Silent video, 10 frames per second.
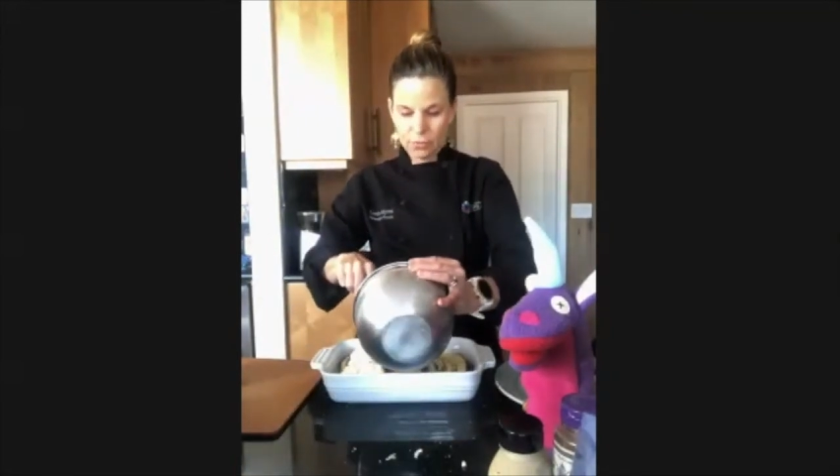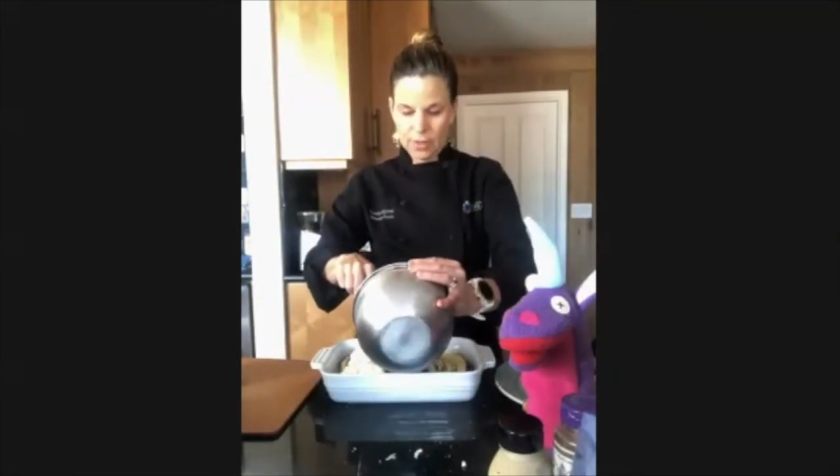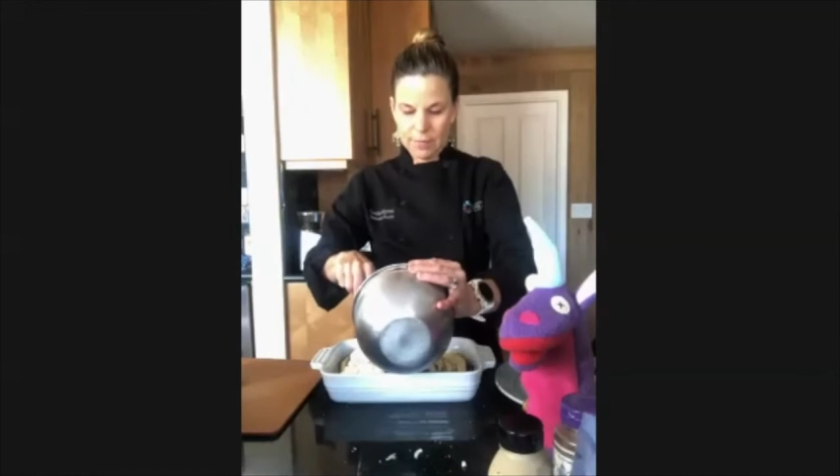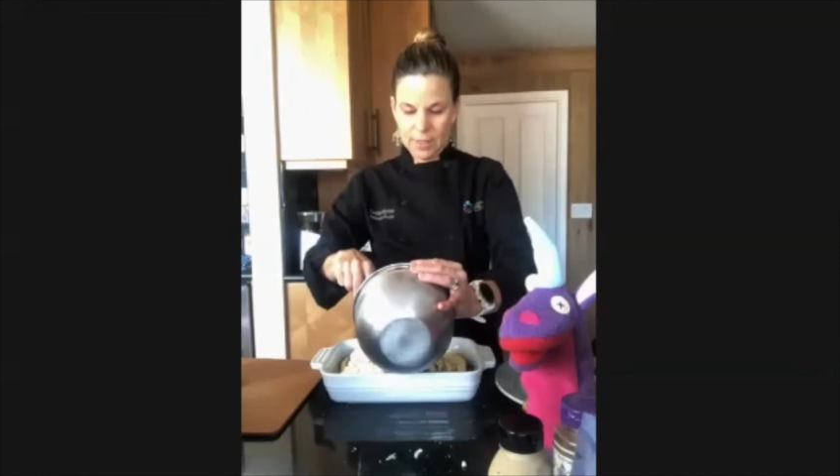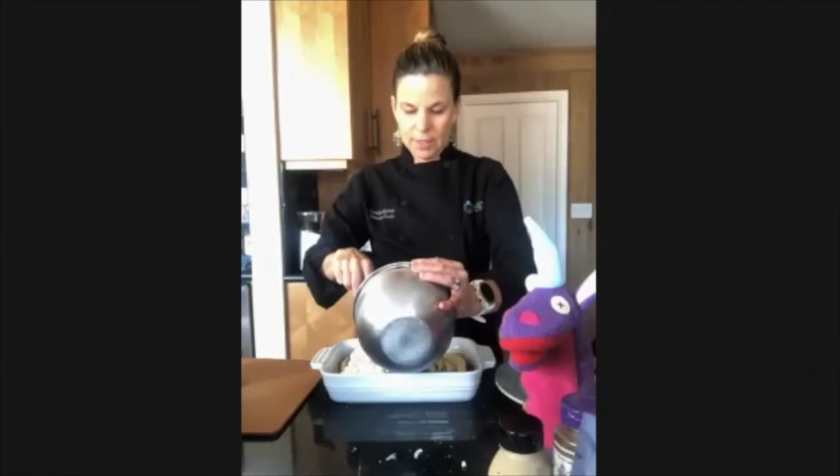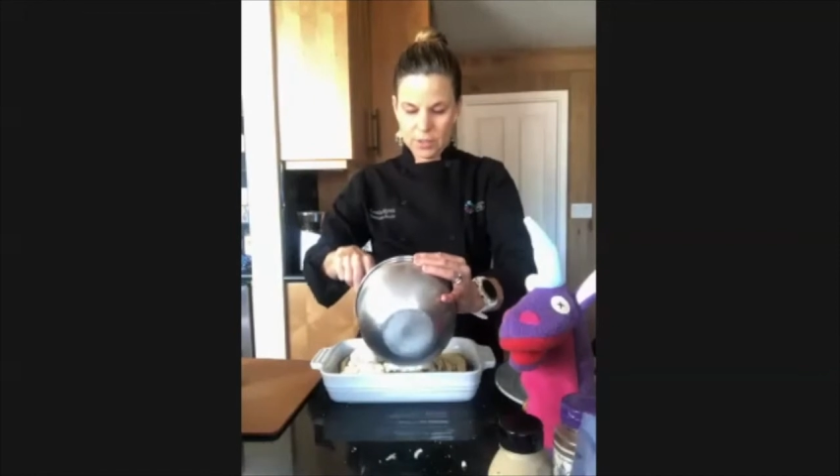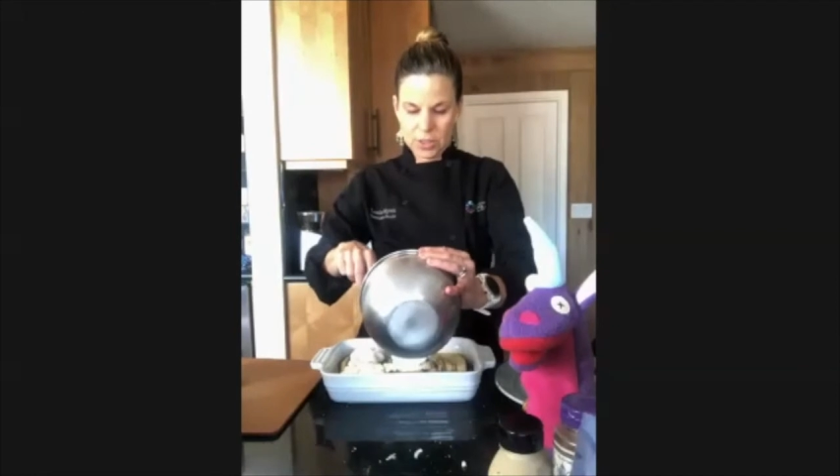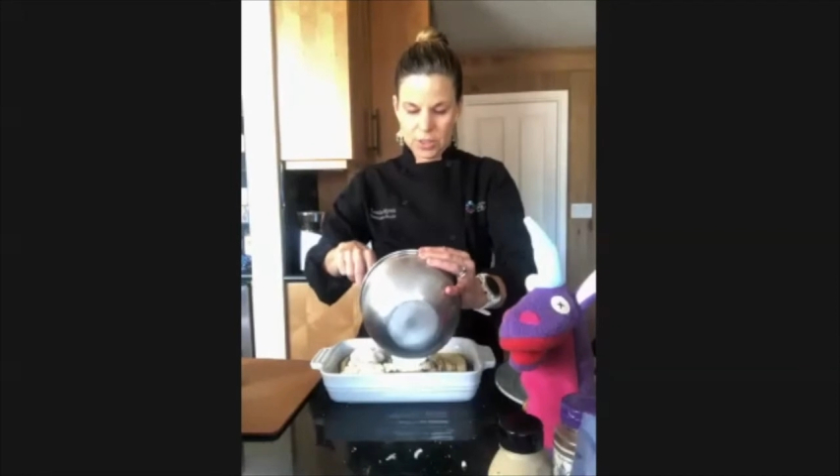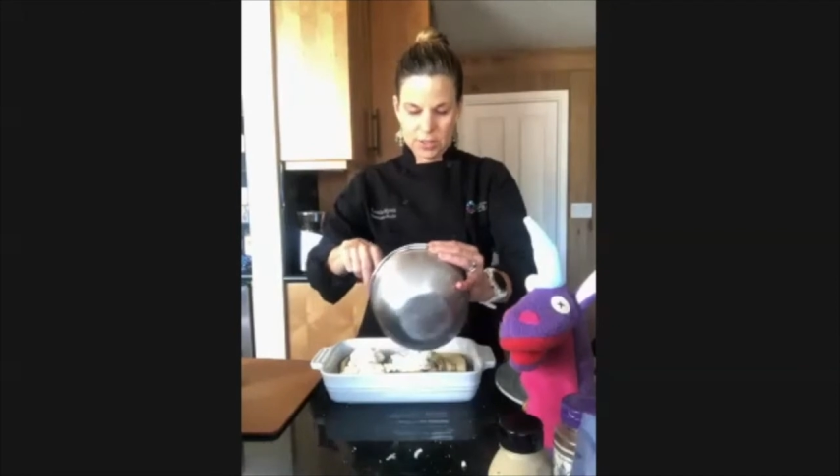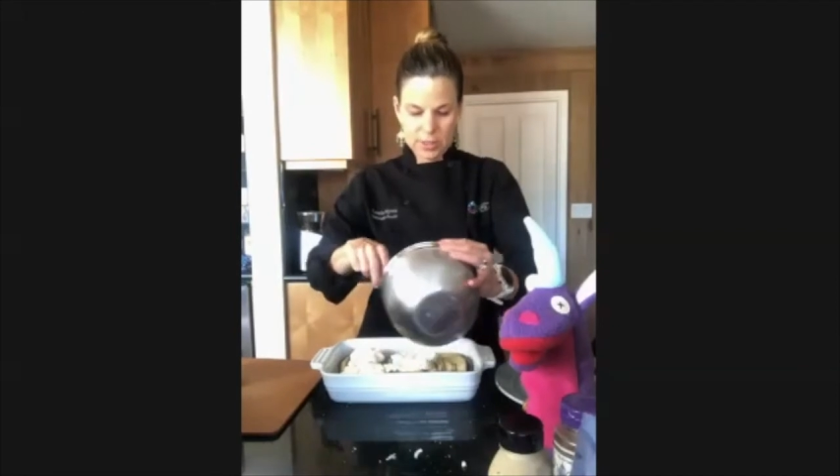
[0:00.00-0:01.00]
creamy,
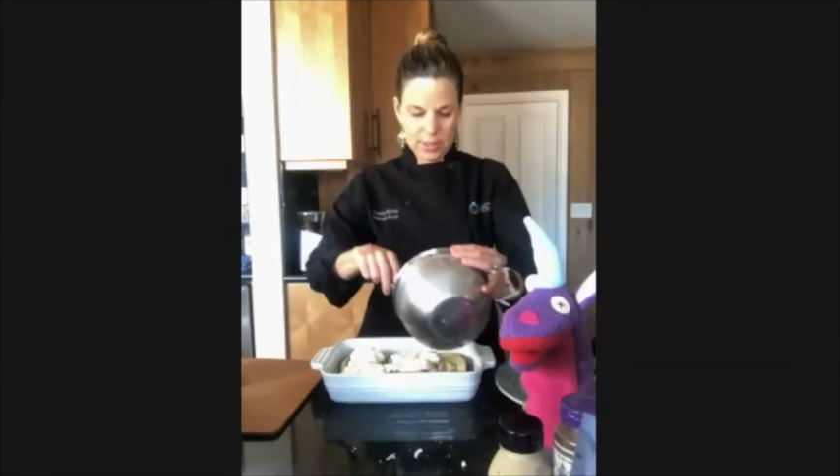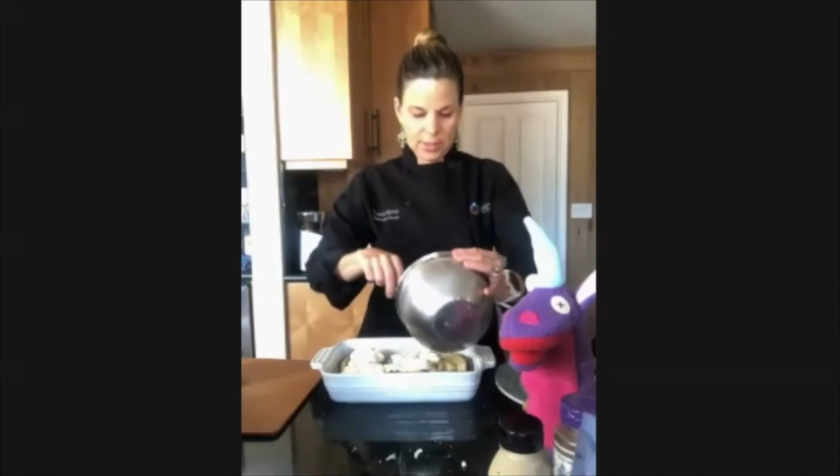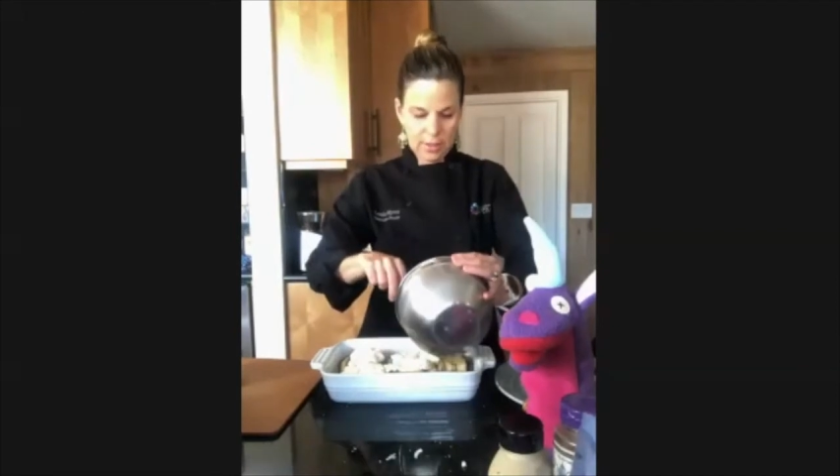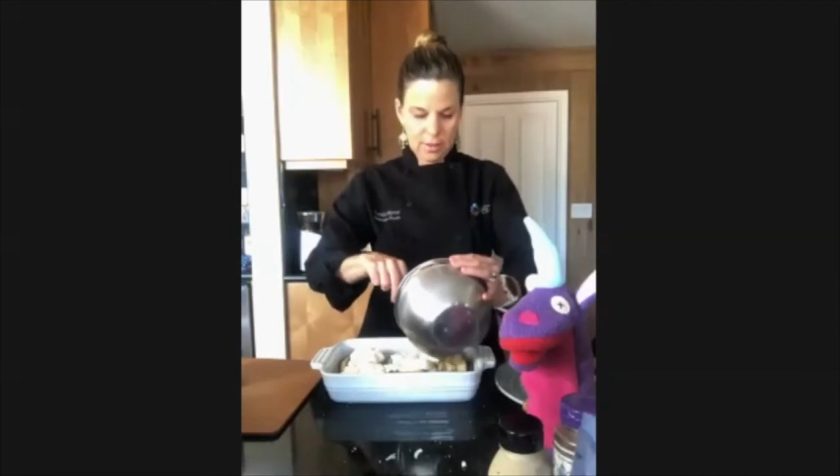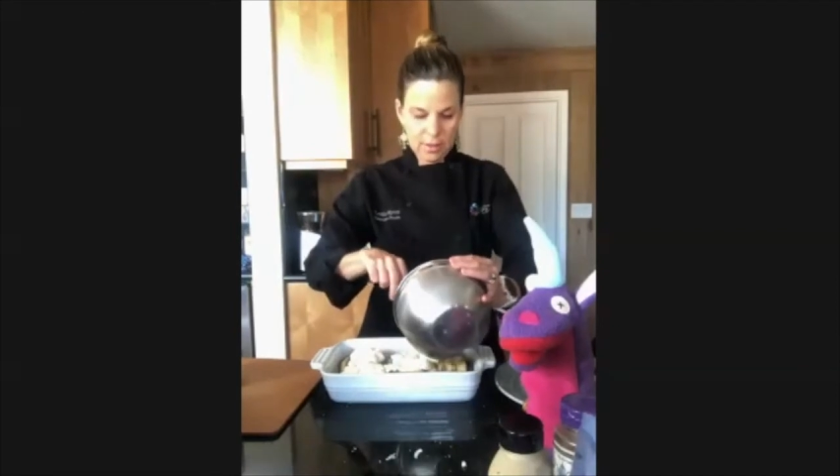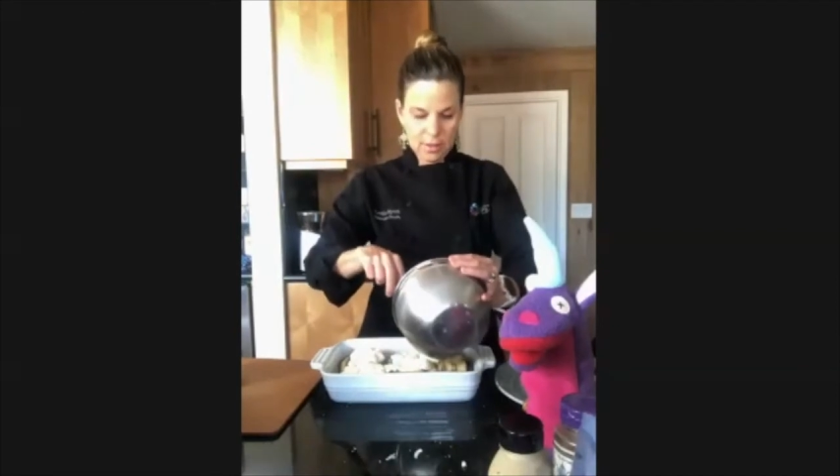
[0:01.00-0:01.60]
cheesy